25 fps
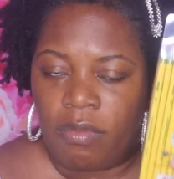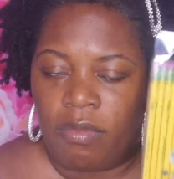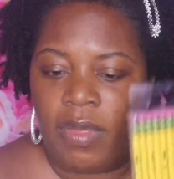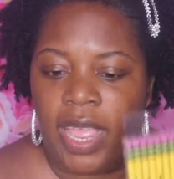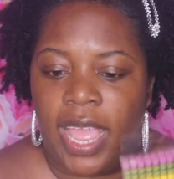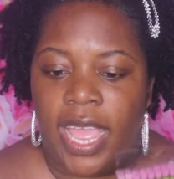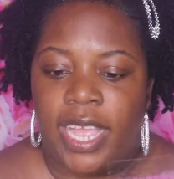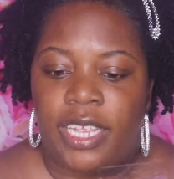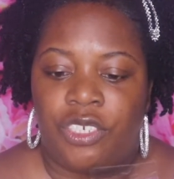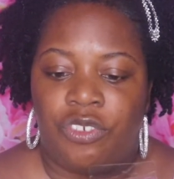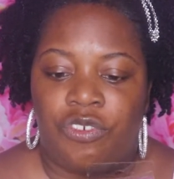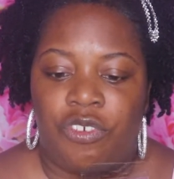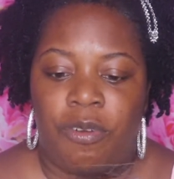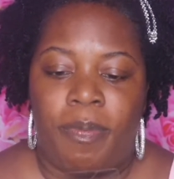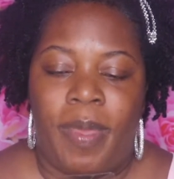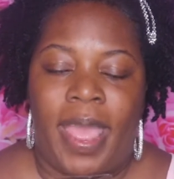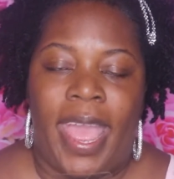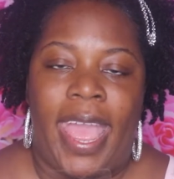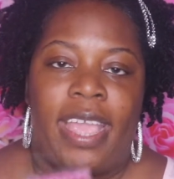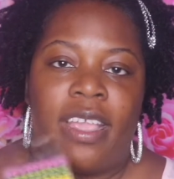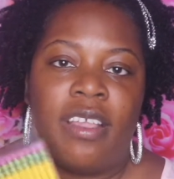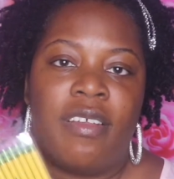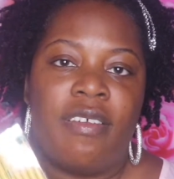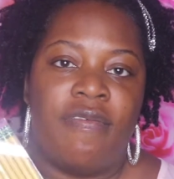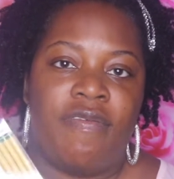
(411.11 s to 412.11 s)
extra
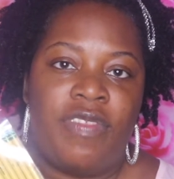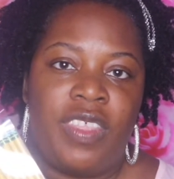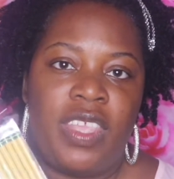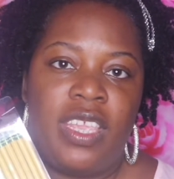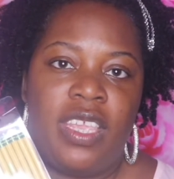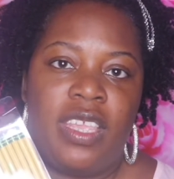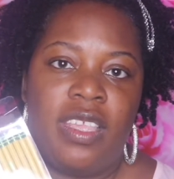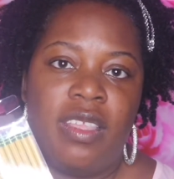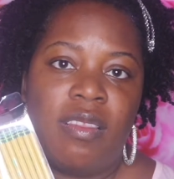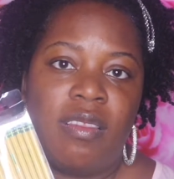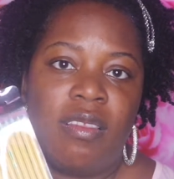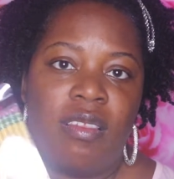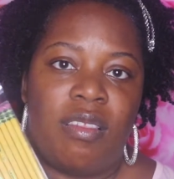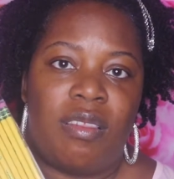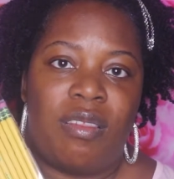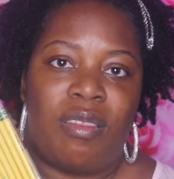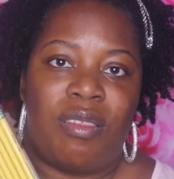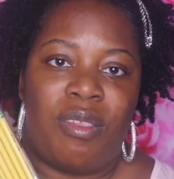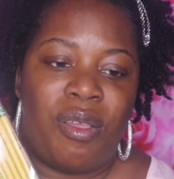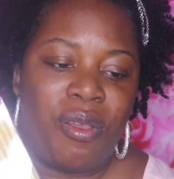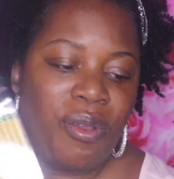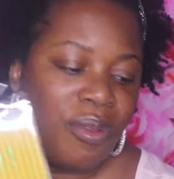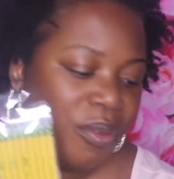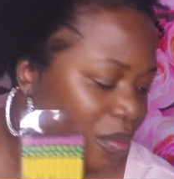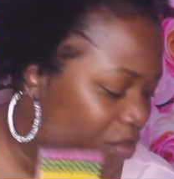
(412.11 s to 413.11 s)
pack of these.
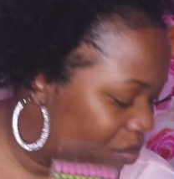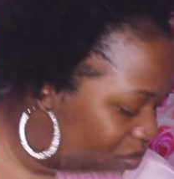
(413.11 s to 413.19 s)
So